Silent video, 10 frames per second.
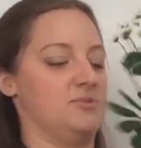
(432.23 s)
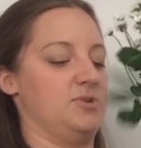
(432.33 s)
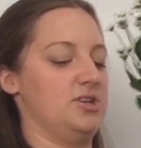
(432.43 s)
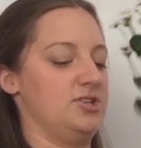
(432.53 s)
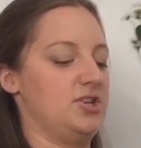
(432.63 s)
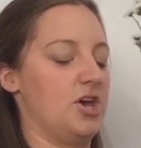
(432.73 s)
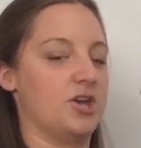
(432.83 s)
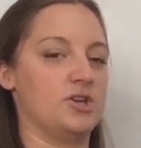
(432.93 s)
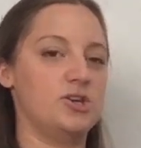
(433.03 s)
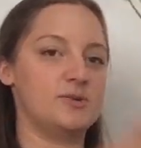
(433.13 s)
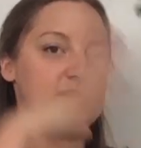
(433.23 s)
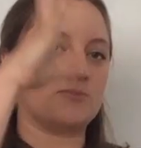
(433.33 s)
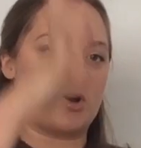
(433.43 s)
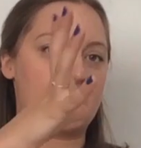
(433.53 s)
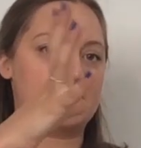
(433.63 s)
So I'm going to turn
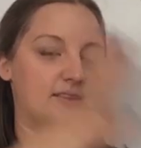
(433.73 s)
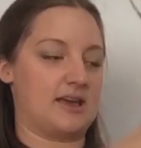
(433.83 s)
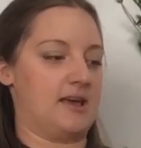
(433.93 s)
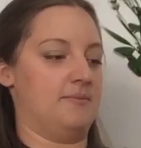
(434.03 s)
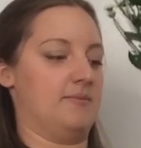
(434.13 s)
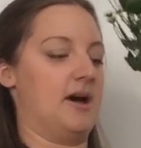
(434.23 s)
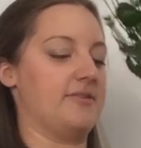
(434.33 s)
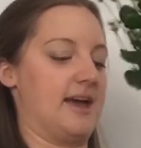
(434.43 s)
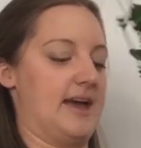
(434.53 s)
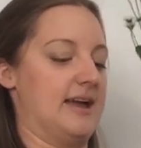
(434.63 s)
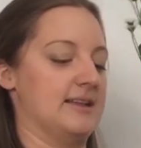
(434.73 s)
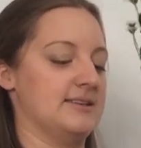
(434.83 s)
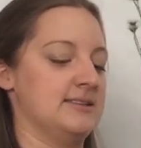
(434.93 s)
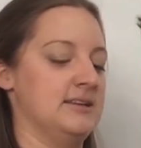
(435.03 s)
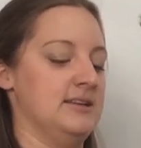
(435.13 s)
using my other
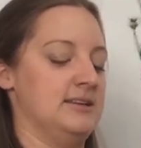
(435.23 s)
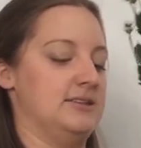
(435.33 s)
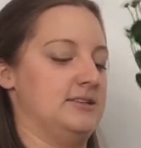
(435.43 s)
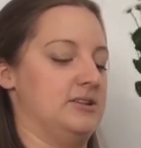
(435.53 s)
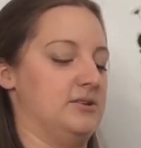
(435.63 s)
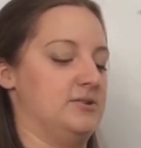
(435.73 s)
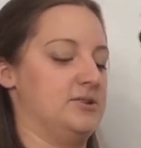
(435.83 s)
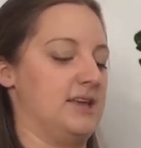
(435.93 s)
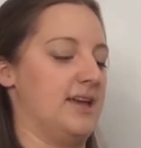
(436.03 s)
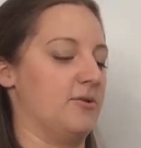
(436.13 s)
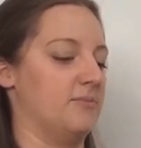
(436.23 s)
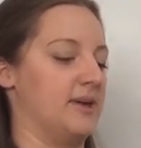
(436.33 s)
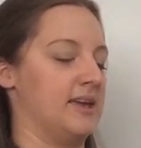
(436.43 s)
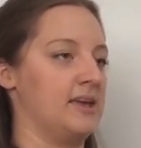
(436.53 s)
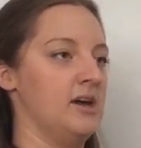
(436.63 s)
hand to help
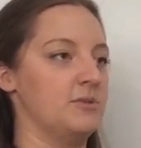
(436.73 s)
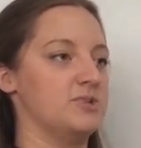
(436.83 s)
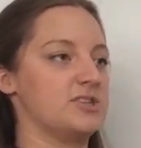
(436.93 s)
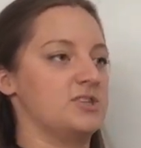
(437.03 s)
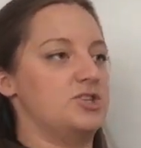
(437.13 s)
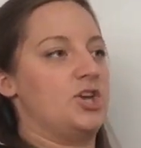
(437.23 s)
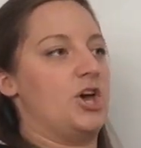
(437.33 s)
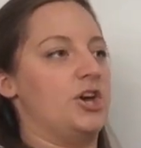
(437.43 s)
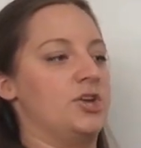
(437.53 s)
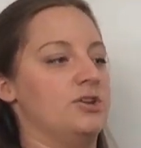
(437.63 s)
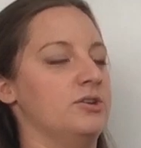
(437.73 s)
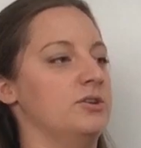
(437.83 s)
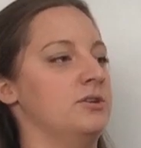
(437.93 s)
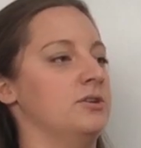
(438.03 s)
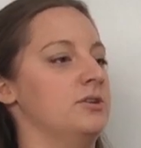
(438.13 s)
me. I'm just going to turn
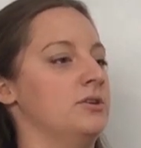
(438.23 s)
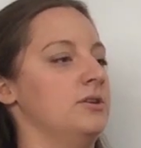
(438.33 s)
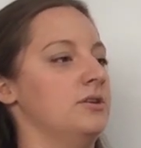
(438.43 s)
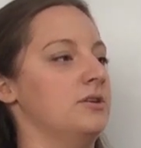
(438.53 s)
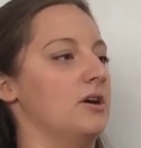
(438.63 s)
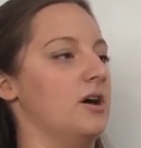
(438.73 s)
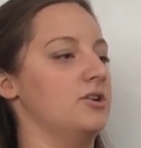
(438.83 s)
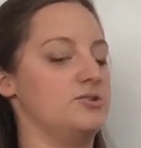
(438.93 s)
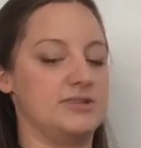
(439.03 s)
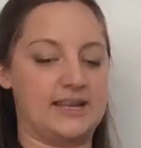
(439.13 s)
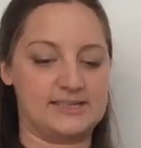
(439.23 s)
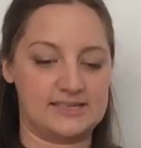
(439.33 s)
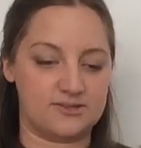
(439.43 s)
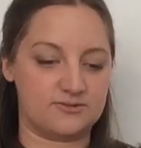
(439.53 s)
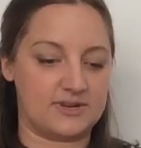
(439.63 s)

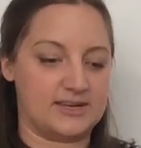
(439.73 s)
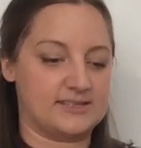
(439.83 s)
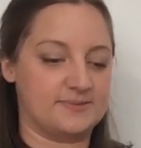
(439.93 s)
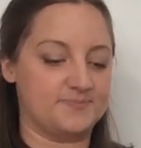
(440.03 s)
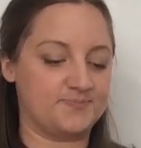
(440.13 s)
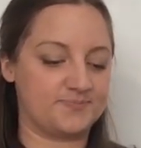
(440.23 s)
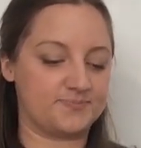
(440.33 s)
180 degrees.